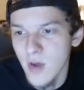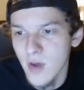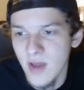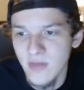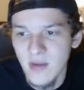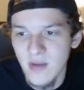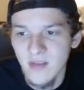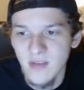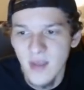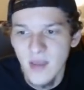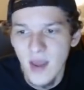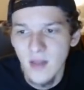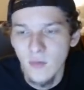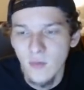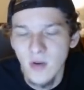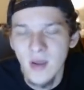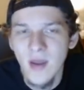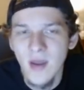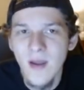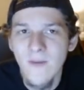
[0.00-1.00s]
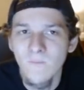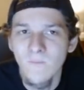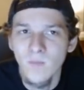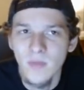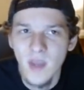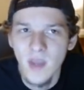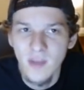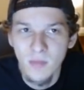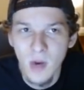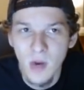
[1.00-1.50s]
at that salary.
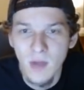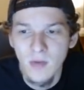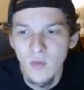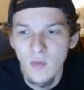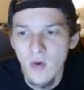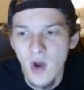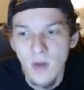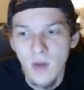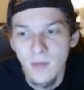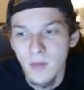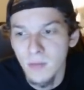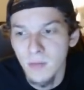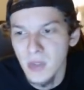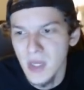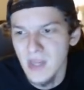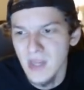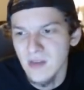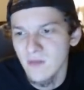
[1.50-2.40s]
That's probably where I'll be playing